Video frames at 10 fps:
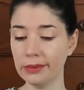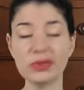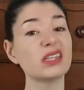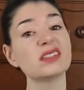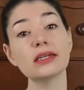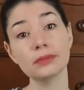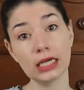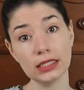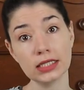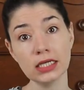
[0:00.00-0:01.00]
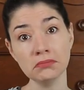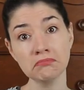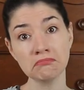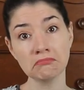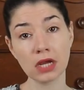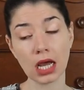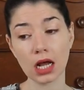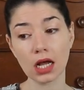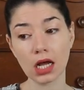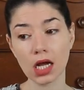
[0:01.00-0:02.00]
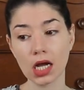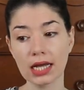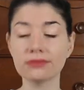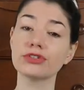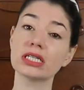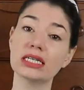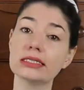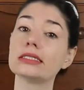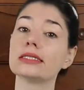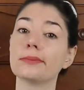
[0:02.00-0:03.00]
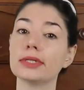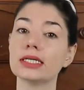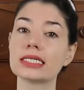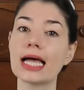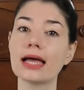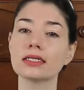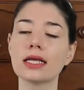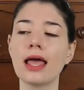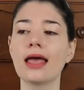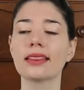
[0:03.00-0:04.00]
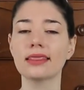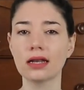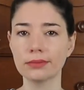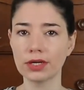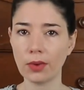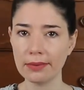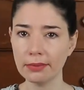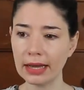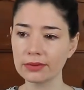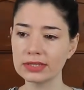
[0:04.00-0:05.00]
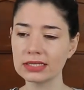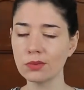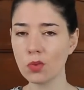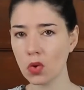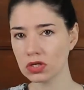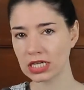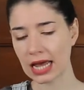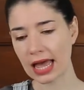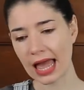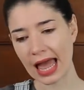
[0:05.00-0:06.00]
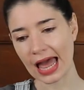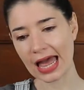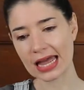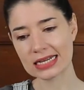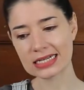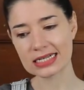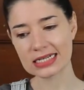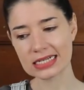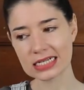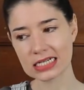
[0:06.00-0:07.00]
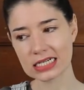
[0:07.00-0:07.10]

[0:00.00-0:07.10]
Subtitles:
because I'm lazy, and really it's as simple as that. Then I'm going to wipe it back with some water and